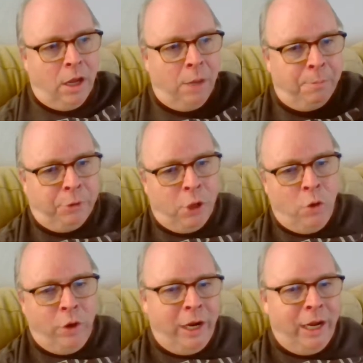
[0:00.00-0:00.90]

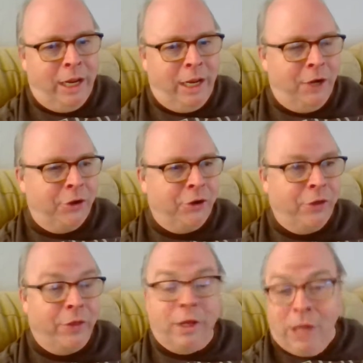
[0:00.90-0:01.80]
uploaded into
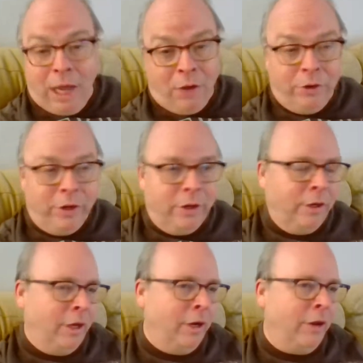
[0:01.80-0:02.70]
the cloud,
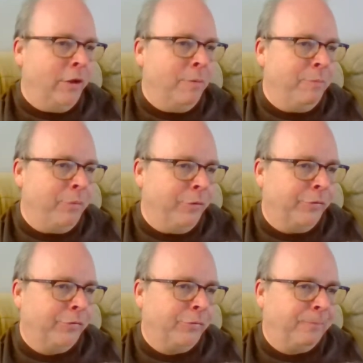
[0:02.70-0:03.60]
into the
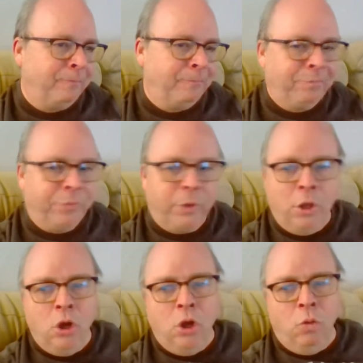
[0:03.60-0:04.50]
computers,
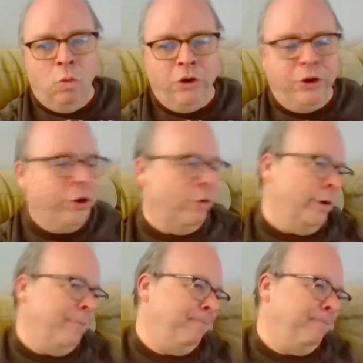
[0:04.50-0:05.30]
would you do it?